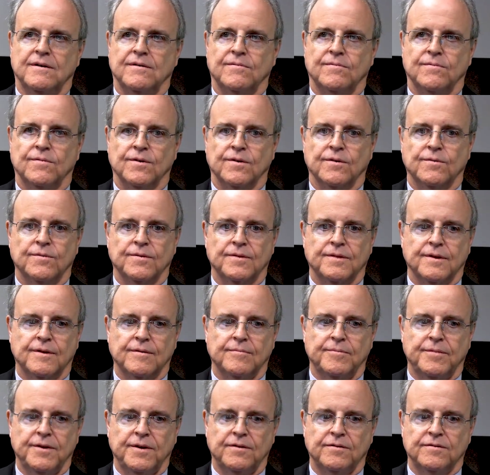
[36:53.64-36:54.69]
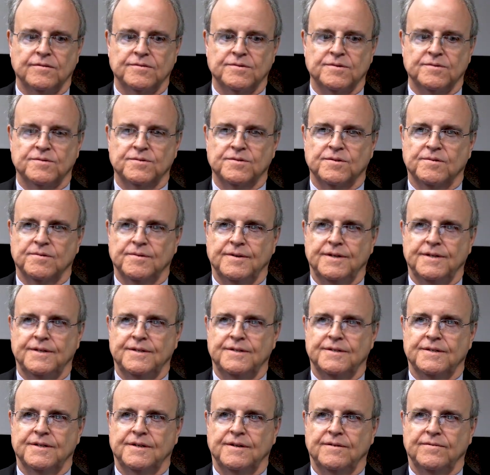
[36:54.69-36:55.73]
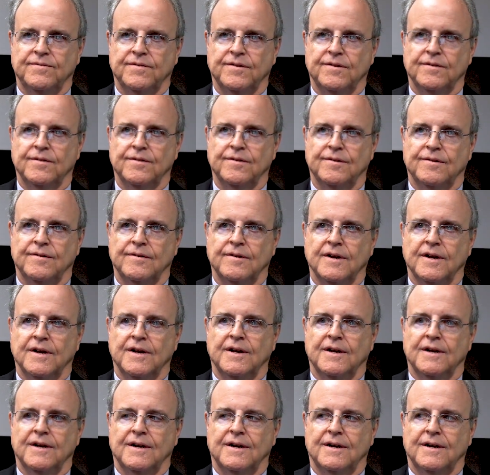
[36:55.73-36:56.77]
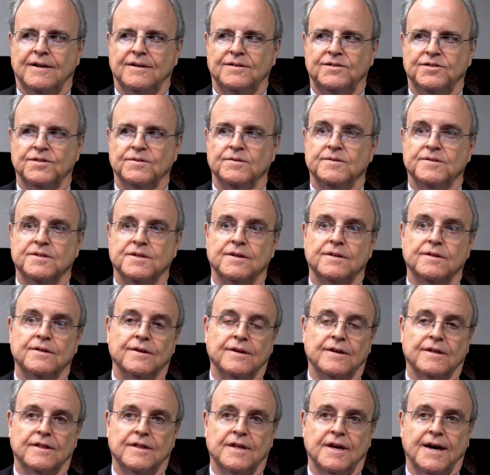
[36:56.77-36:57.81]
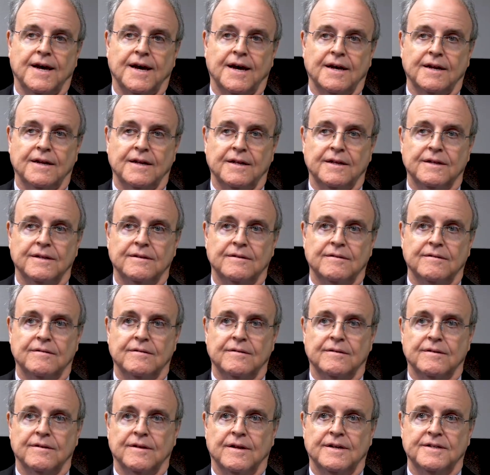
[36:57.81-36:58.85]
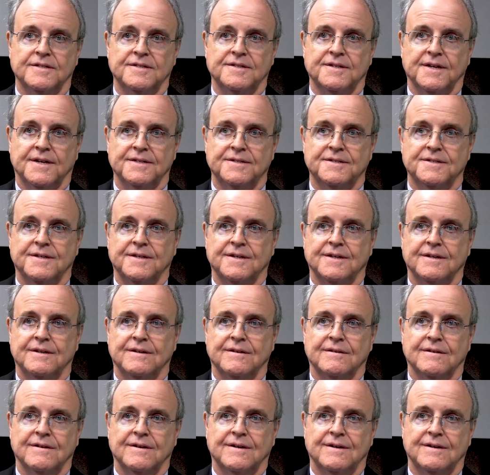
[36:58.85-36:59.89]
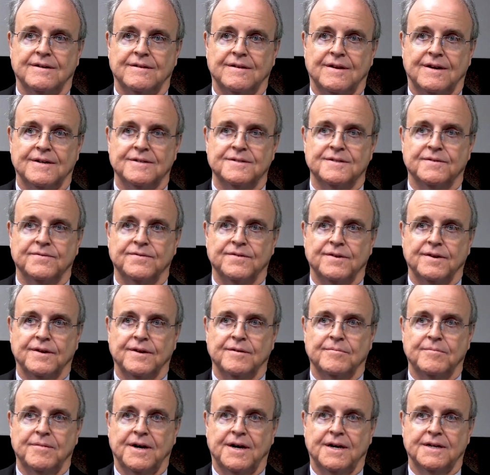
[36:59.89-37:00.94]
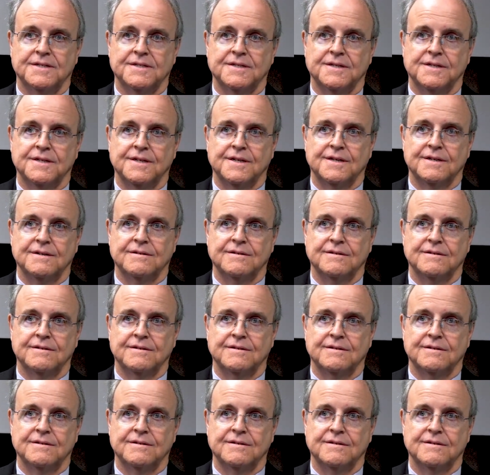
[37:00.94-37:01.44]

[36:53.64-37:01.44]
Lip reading: work with computers or screens any further, juries can look at that in assessing loss of earning capacity.